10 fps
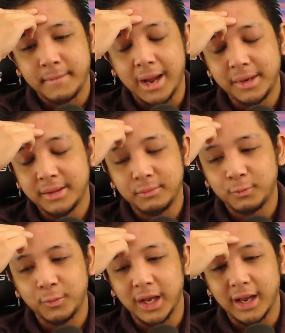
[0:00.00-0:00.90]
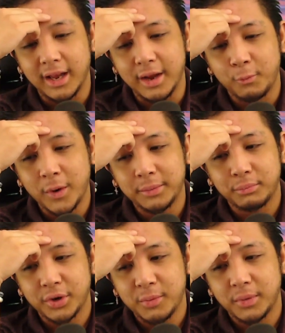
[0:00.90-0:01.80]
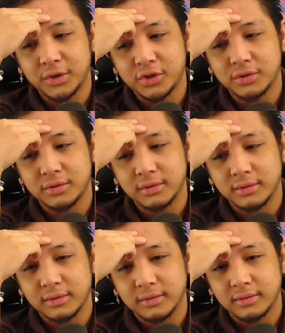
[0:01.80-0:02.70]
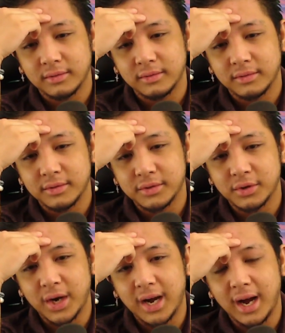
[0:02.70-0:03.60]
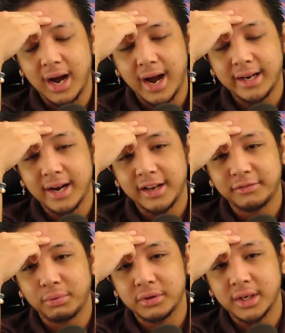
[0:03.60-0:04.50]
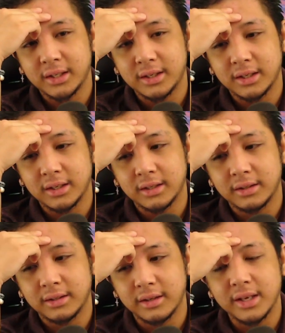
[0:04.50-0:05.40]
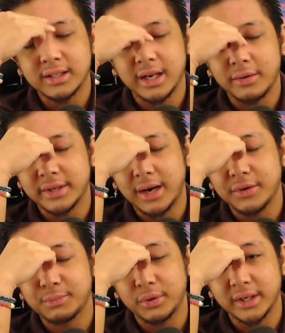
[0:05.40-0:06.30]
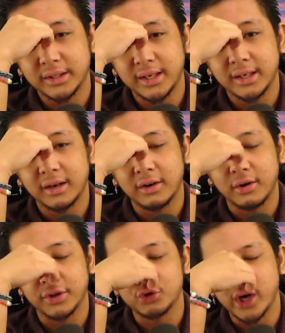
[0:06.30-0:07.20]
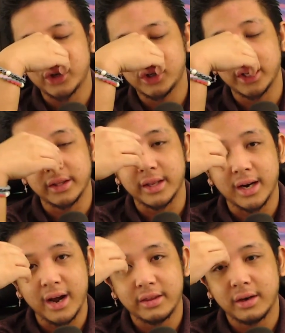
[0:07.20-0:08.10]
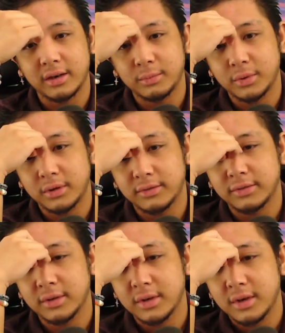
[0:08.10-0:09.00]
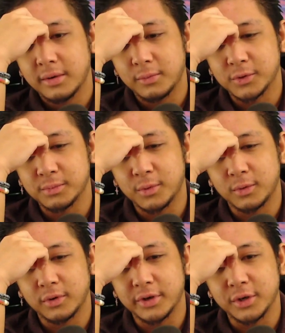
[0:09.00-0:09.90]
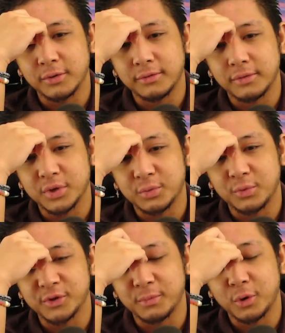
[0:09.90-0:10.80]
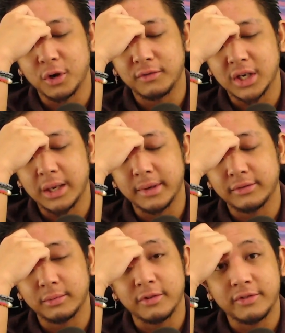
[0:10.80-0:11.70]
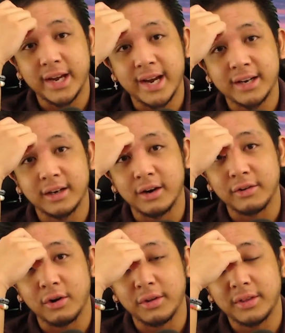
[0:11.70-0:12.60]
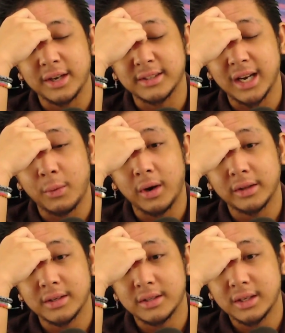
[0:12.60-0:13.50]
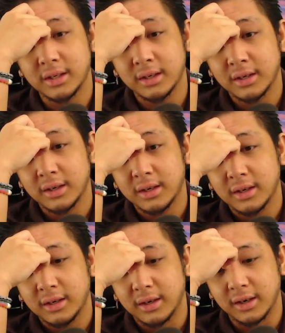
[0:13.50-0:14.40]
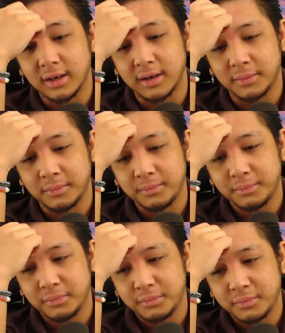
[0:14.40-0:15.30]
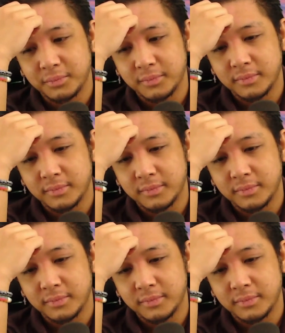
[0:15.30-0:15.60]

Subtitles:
I mean, it went pretty much, so I kind of predicted, the things that I was predicting, or the strategy that I thought up of, was more, you know, was more of a coming from a fan, or the things that I wanted to see, the